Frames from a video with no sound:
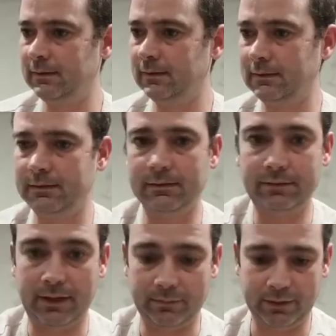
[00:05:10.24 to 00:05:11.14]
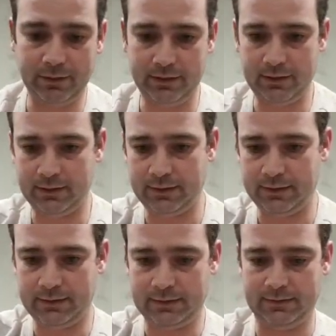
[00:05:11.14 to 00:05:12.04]
a flat blade,
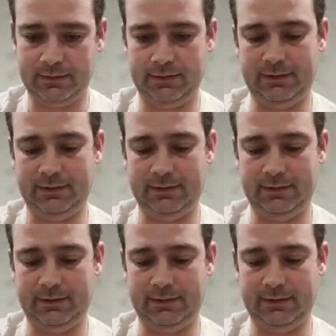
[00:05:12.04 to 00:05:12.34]
and